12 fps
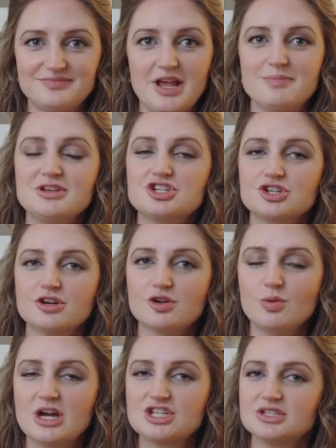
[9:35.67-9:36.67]
And be sure to
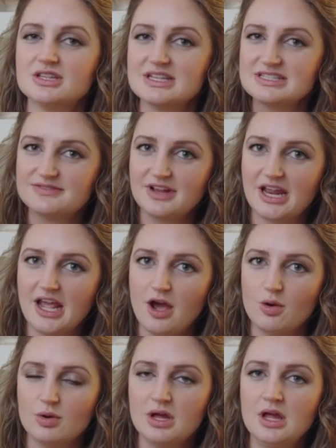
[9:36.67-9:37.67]
watch this
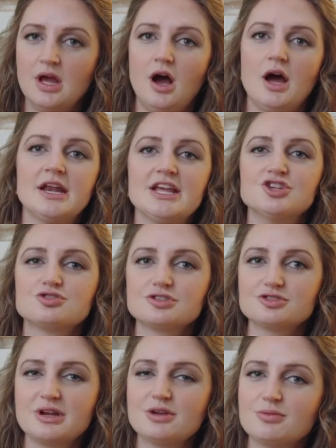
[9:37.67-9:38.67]
video on
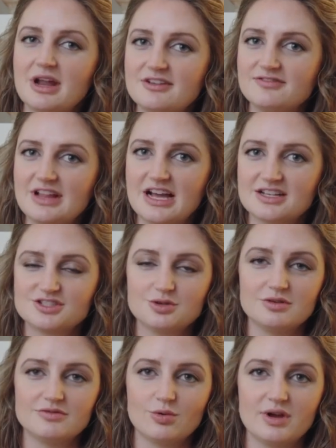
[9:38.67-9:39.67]
interest rate red flags to
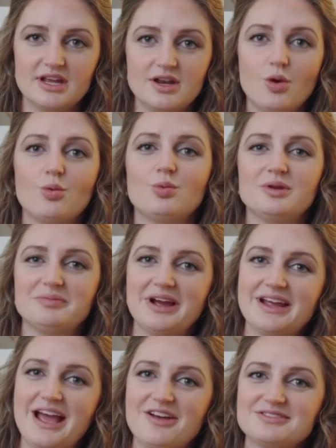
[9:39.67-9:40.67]
avoid when
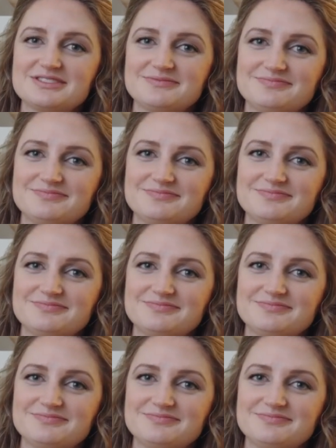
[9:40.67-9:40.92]
buying a house.